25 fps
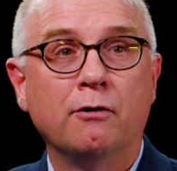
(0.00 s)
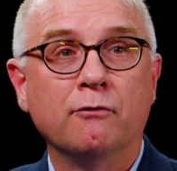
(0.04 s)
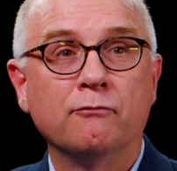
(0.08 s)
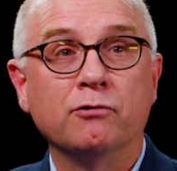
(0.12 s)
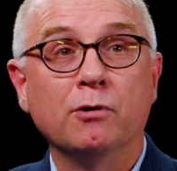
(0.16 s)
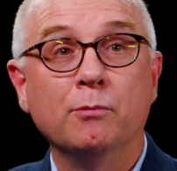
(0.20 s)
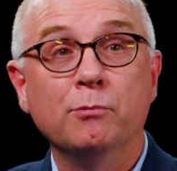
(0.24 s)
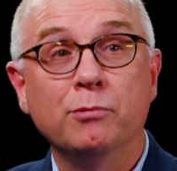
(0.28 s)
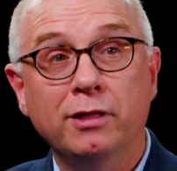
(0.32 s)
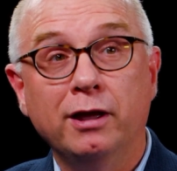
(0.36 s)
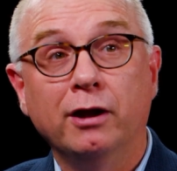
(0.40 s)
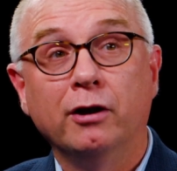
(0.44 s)

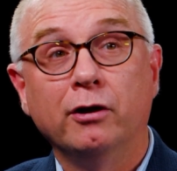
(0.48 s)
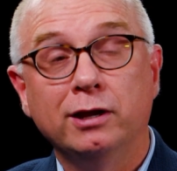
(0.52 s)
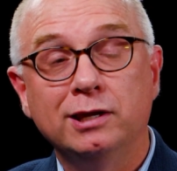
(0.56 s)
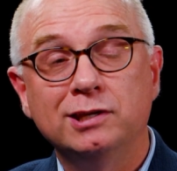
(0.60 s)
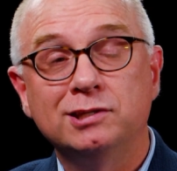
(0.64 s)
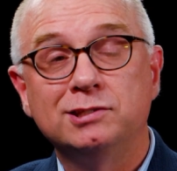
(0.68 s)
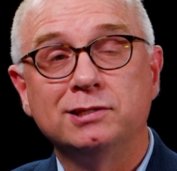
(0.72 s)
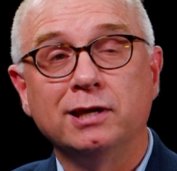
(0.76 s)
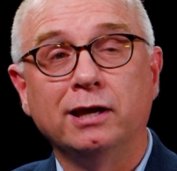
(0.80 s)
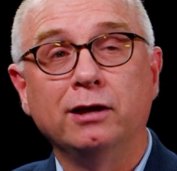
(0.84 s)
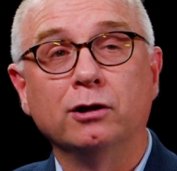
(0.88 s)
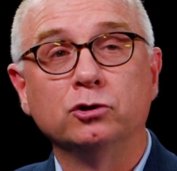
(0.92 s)
From there, he
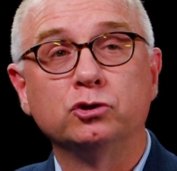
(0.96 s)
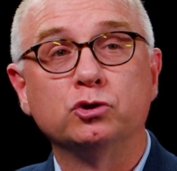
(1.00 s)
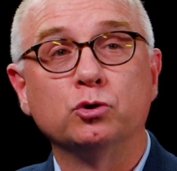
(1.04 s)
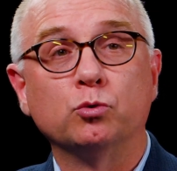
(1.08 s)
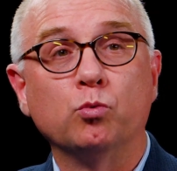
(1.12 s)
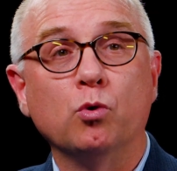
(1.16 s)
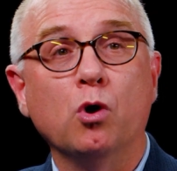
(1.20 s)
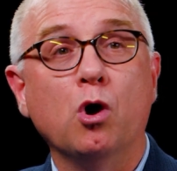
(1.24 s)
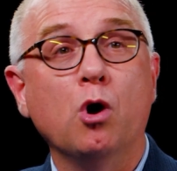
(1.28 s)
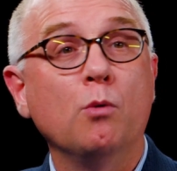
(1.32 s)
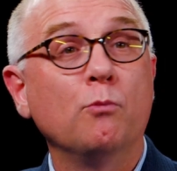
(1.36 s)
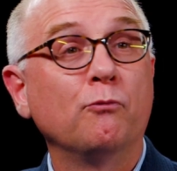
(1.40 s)
sailed to
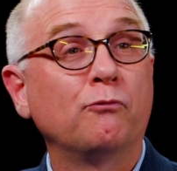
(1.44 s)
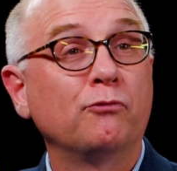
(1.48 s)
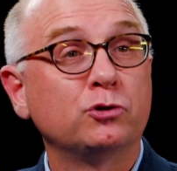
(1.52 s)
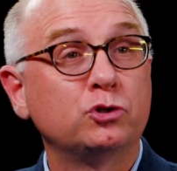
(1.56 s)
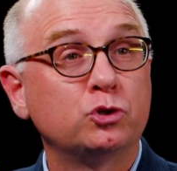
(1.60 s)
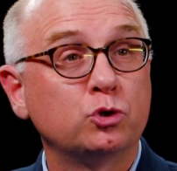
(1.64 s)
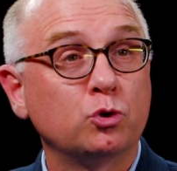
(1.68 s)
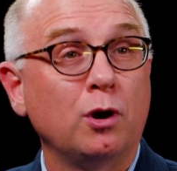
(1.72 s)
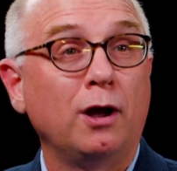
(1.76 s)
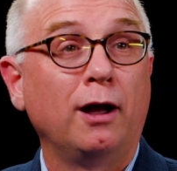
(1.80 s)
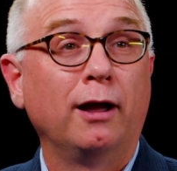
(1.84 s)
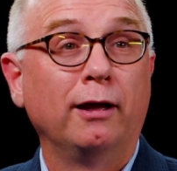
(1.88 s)
Rome for
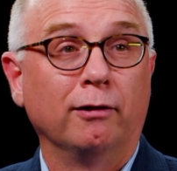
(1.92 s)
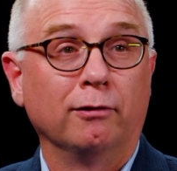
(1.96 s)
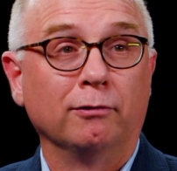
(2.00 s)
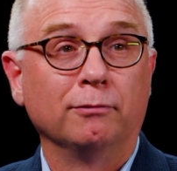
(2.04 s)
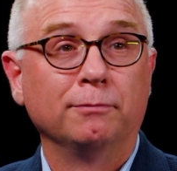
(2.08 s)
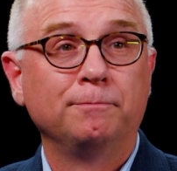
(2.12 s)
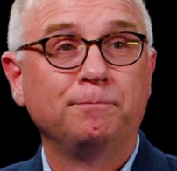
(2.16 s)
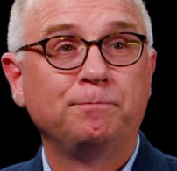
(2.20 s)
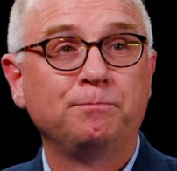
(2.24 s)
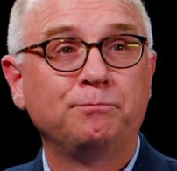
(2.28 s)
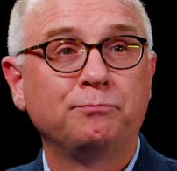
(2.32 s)
trial.